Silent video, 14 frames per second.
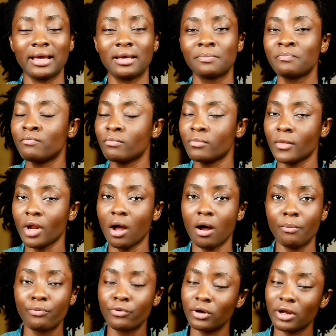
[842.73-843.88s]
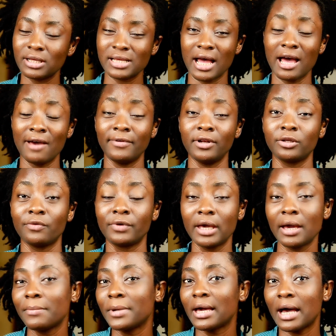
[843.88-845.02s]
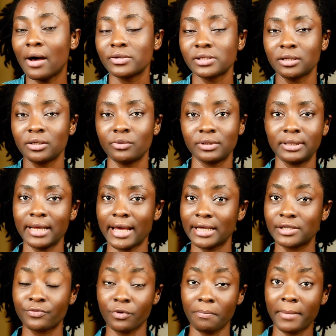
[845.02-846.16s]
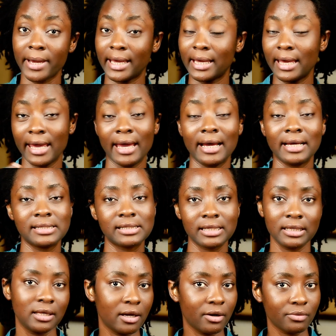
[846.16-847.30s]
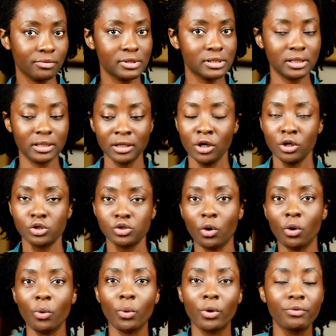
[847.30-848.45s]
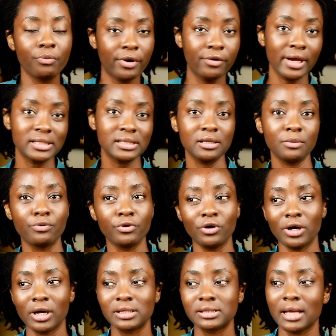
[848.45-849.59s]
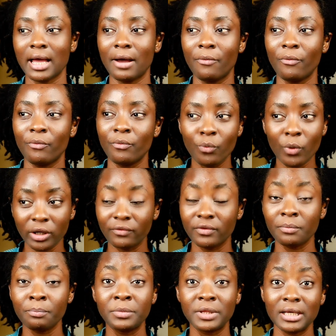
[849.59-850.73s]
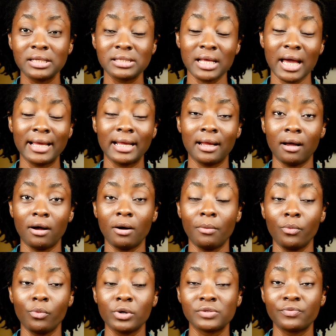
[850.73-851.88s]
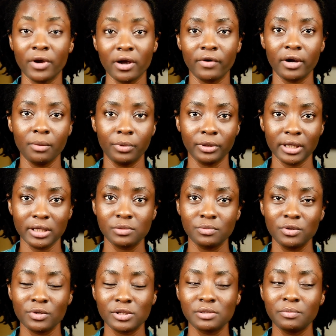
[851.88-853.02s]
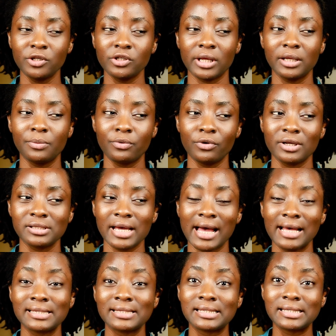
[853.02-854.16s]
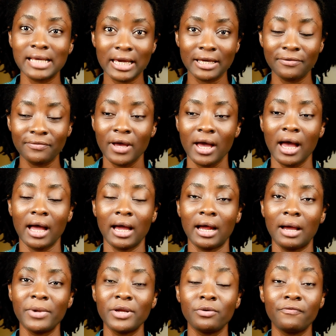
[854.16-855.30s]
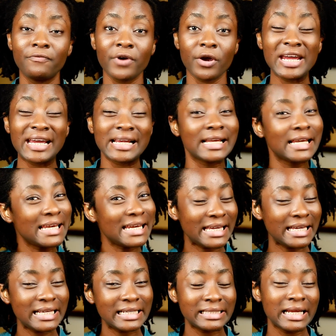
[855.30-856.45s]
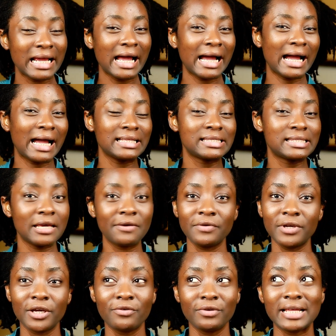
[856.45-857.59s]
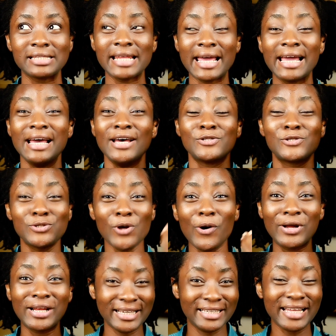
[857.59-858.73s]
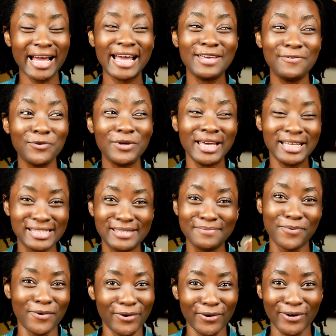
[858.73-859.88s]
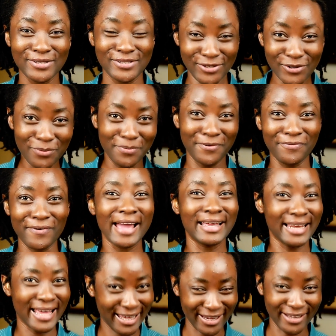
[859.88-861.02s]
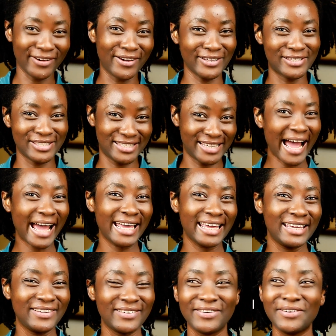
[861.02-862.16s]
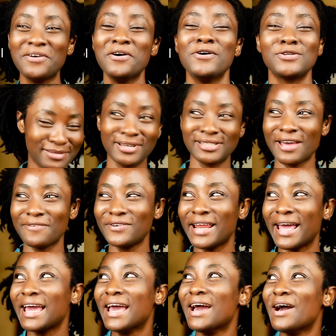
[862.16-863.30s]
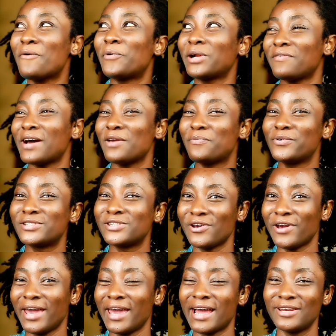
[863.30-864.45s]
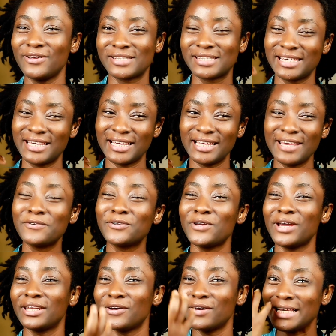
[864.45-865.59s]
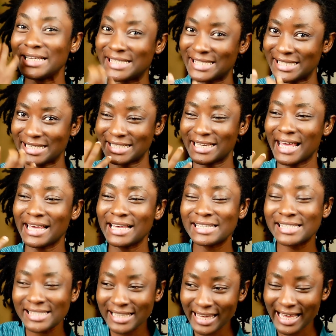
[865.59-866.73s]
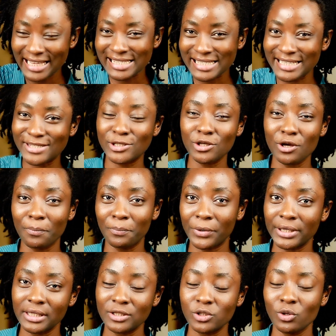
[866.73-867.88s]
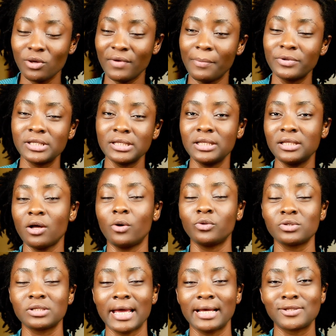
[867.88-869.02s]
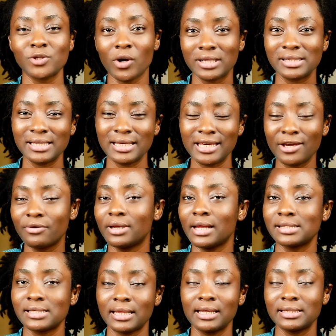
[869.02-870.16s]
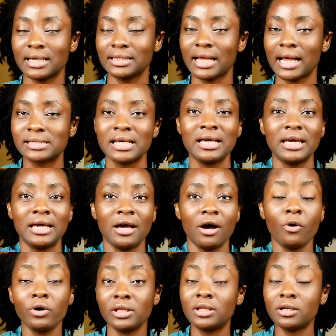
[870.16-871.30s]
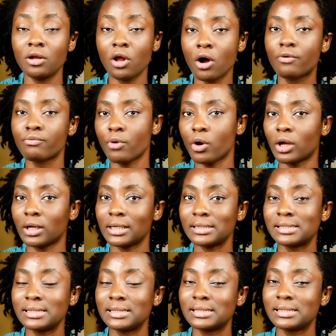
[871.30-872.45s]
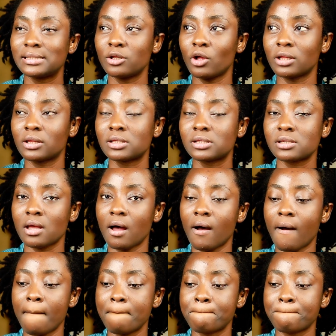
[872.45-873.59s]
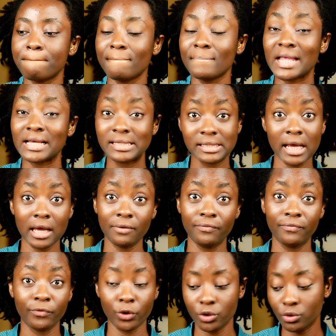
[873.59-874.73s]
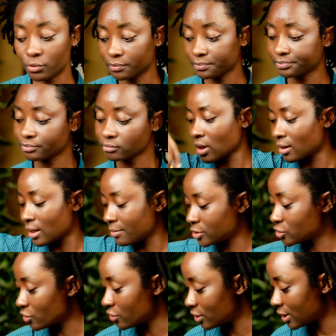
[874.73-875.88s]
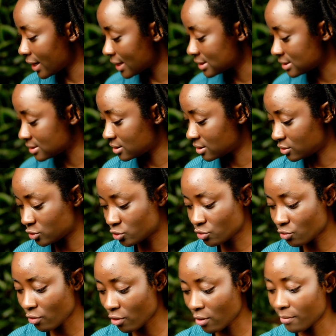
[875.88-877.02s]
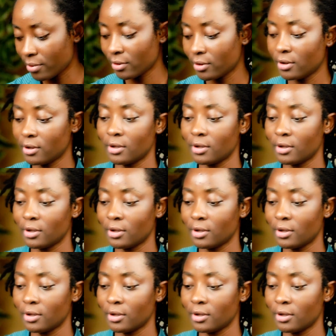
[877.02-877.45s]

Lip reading: like products that have a lot of chemicals and all the likes from my hair and skincare routine. So creating a product, one of the things that was very important to me was to make sure that the products are safe, are made with very clean and safe ingredients, like so clean that if you eat the product you'll be fine, like you're not going to die, you know. Because I feel like whatever you put in your hair and your skin, even though you're not eating, like it still gets into your body. So if you're putting in all those like toxic ingredients and things like that, in the long run it is not safe for you. Now let me show you guys the scrub.